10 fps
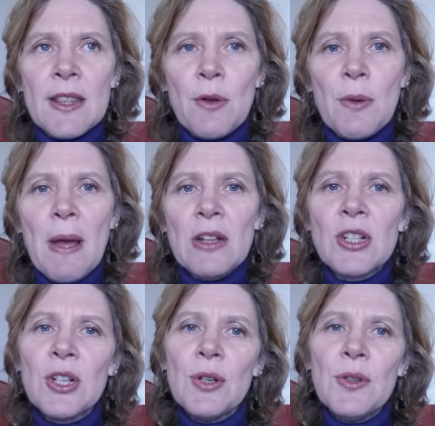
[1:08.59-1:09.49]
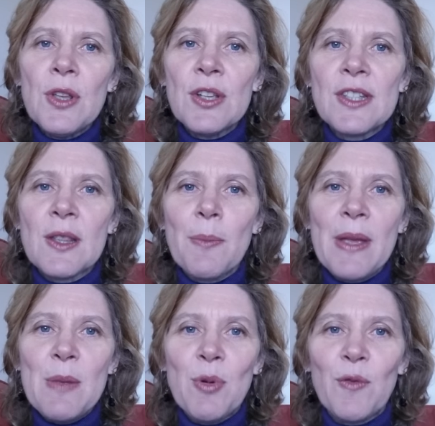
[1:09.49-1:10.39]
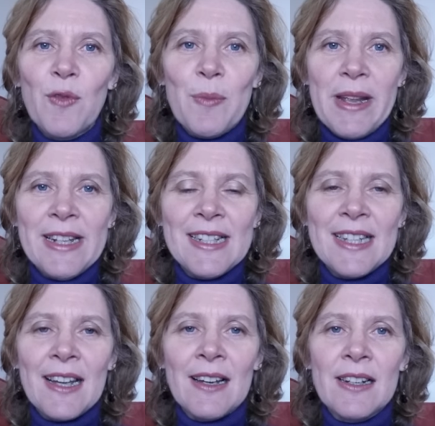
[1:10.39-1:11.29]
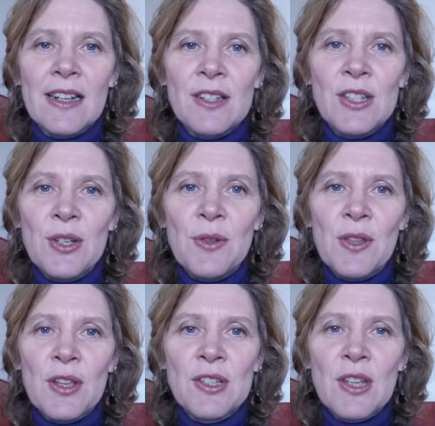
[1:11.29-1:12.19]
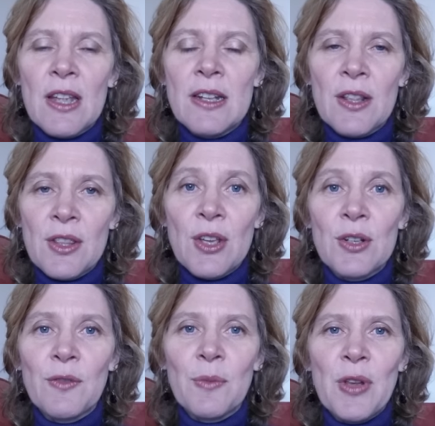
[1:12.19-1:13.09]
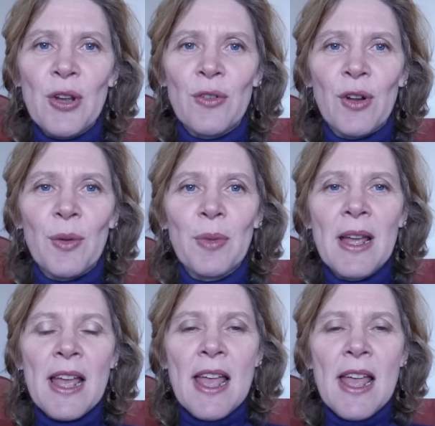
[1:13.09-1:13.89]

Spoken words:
There were about two-thirds of the people from India and two-thirds and a third from Europe.